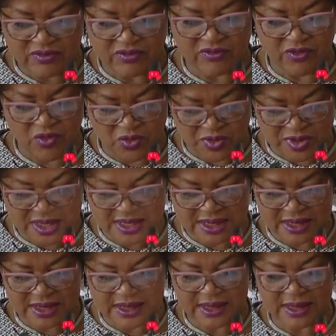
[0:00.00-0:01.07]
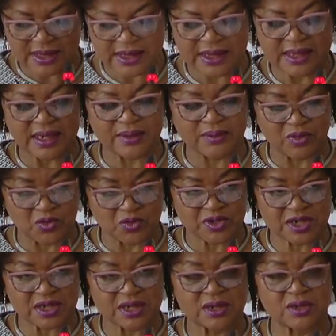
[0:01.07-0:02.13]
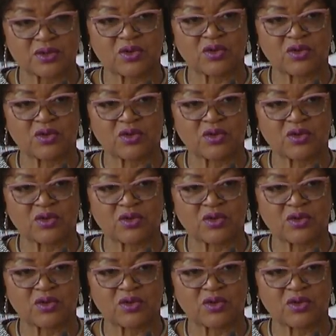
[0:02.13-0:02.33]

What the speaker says: voting in a motion